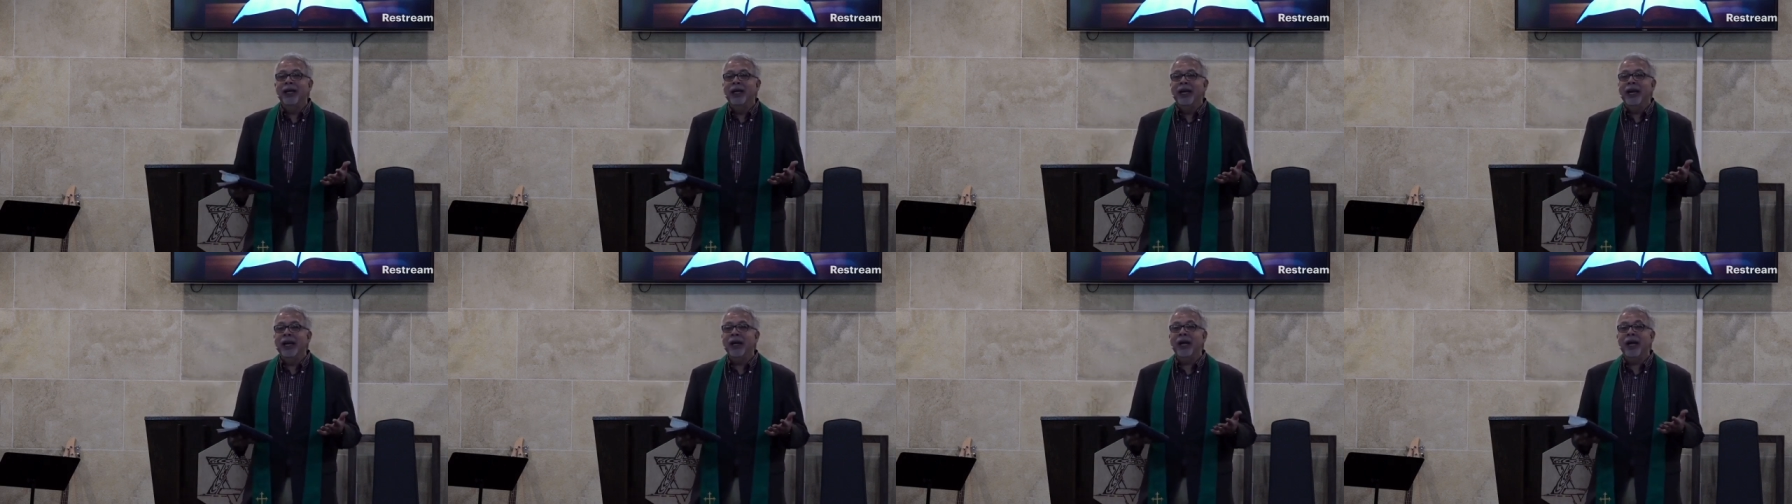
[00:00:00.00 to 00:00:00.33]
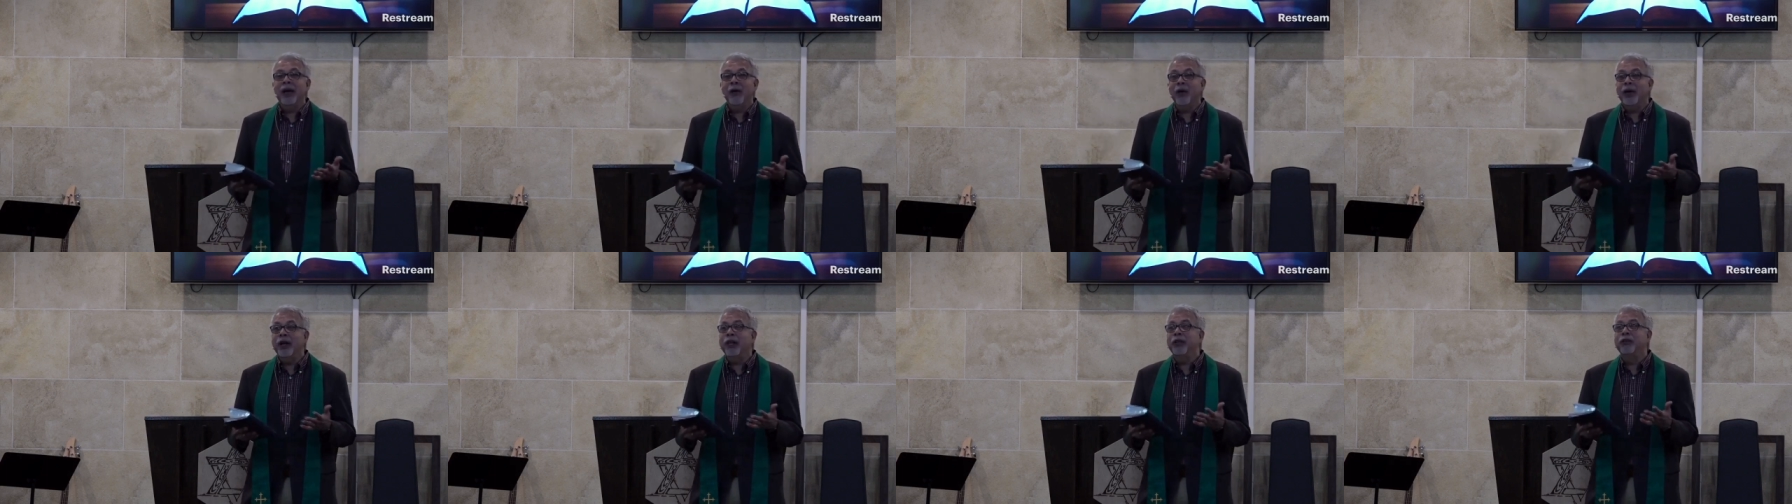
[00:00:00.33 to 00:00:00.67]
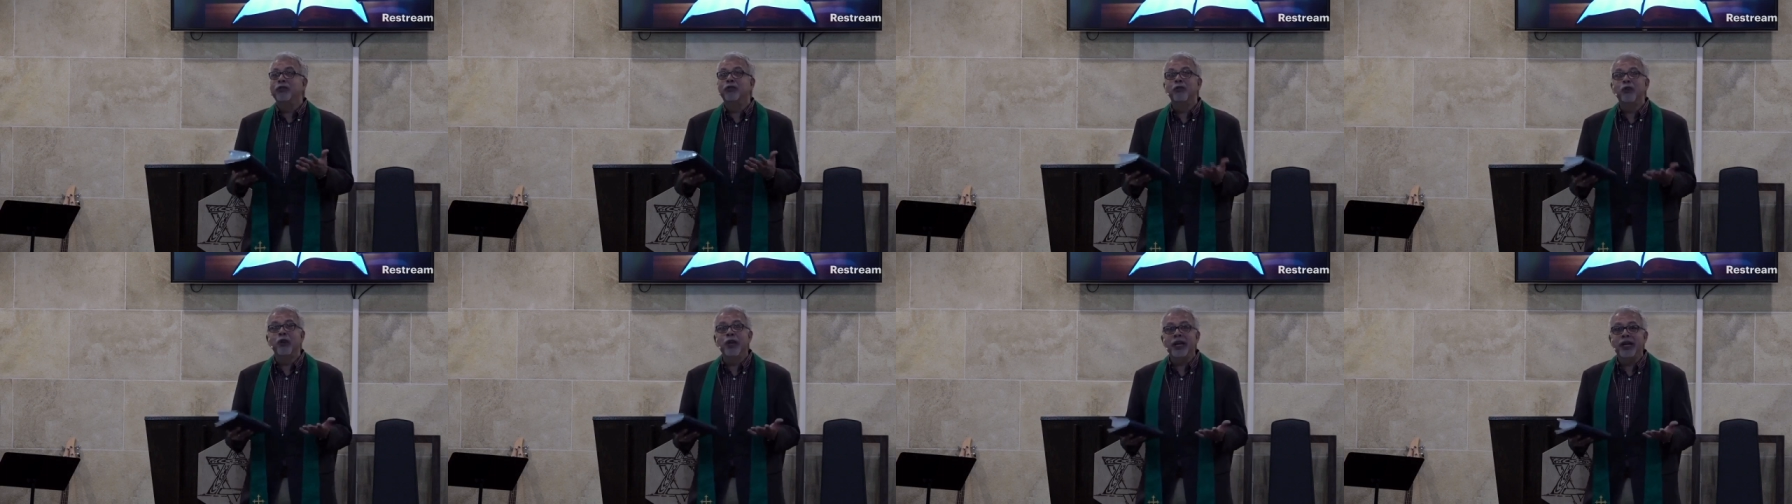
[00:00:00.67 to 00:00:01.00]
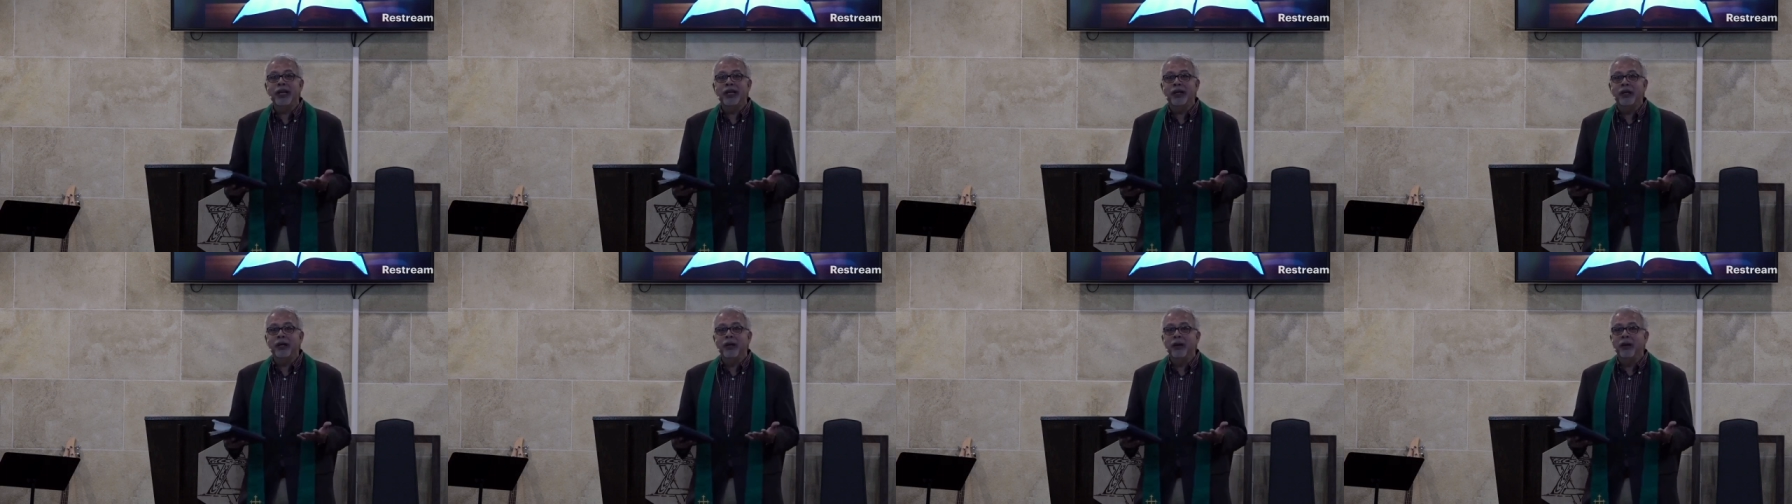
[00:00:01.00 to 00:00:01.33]
I want a
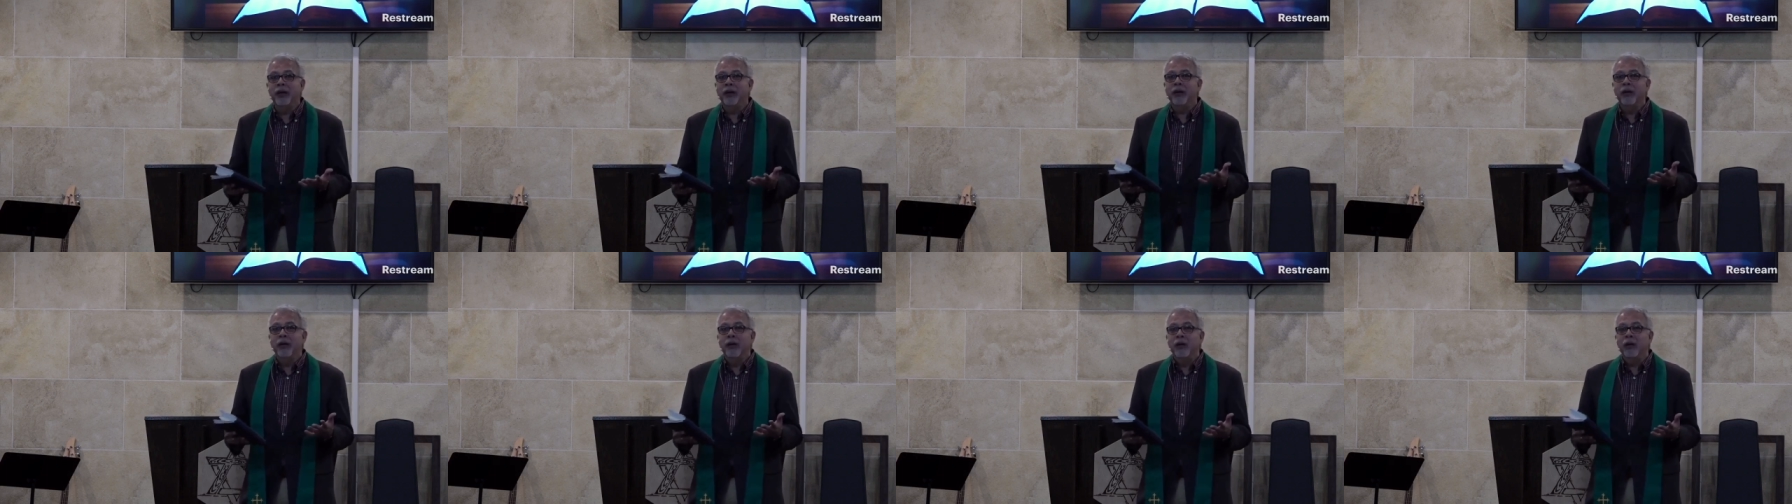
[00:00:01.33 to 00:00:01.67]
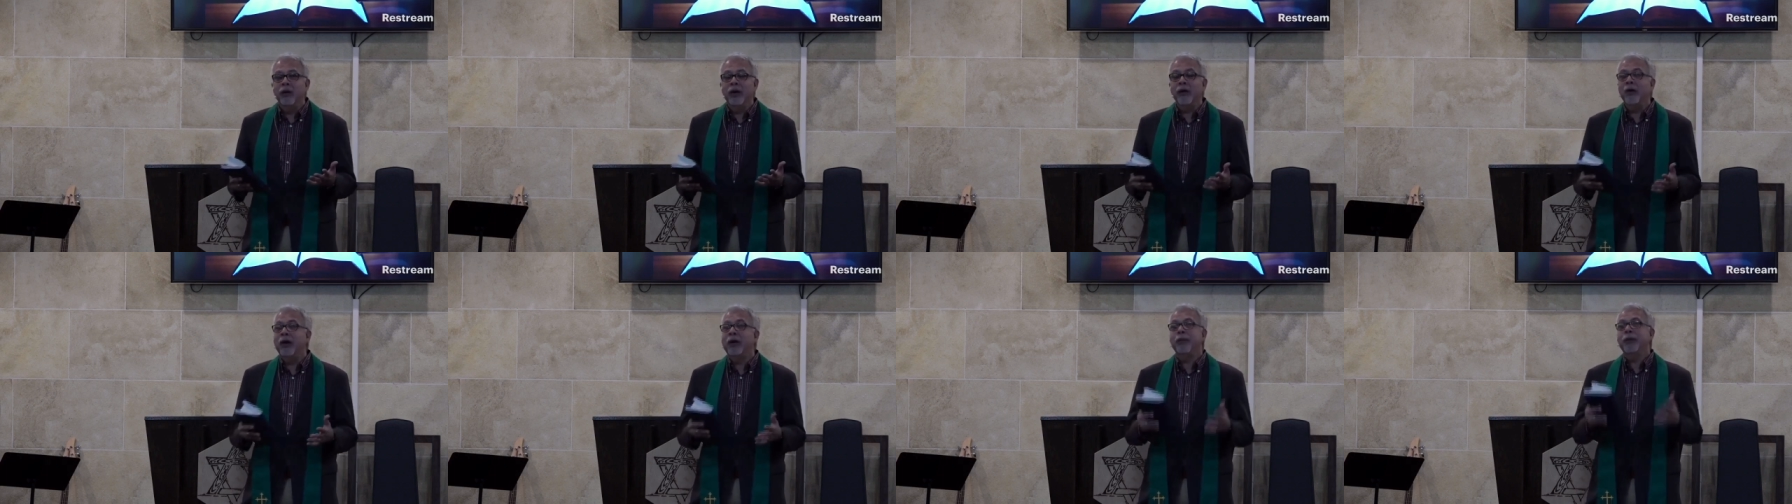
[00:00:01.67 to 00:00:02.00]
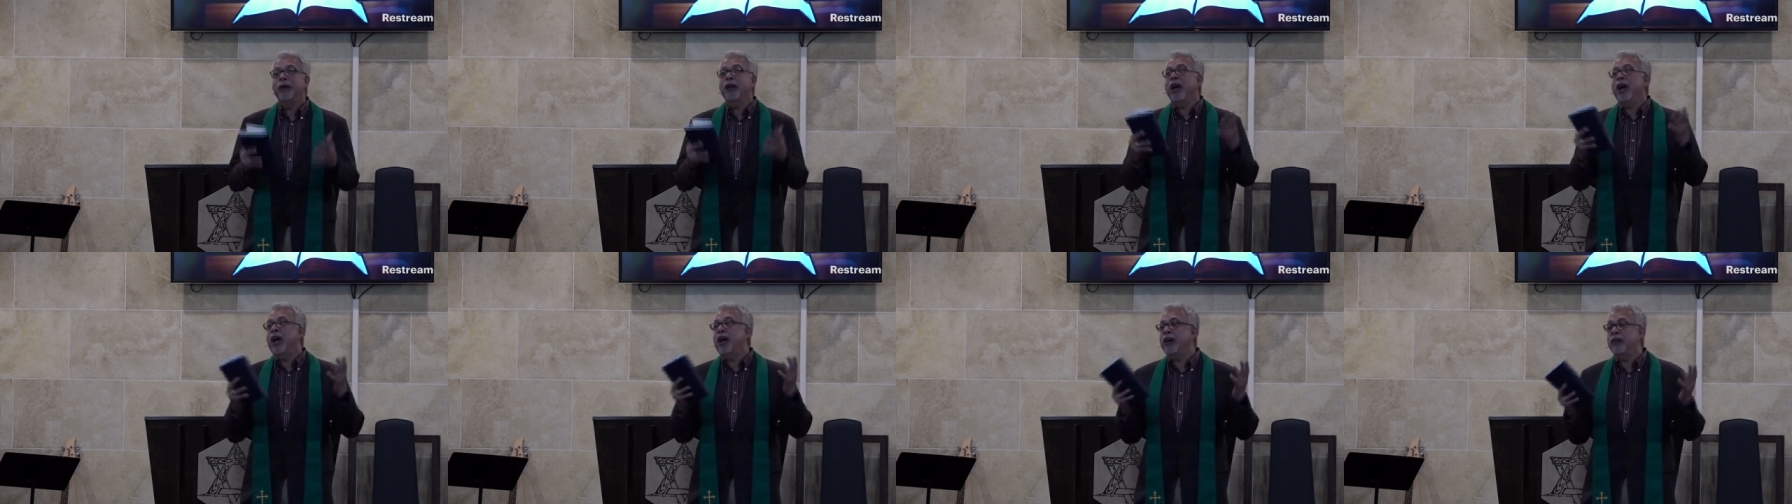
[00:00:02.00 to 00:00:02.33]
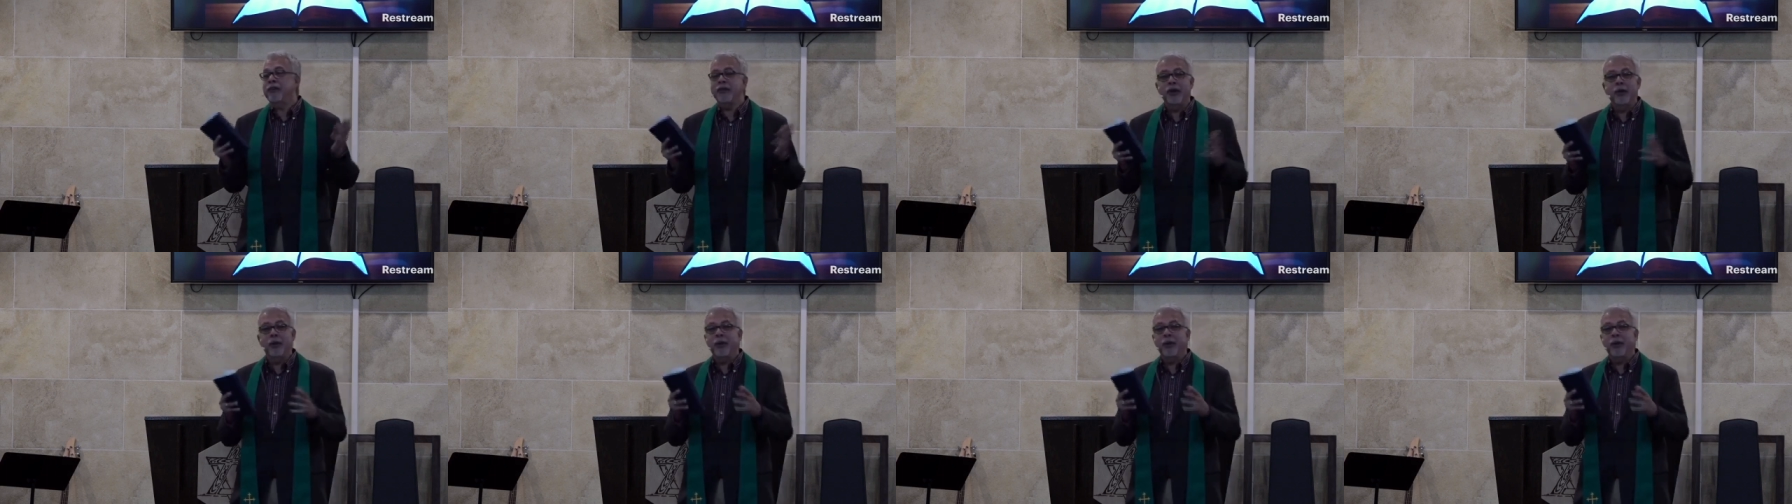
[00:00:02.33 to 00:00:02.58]
drink or I want pornography,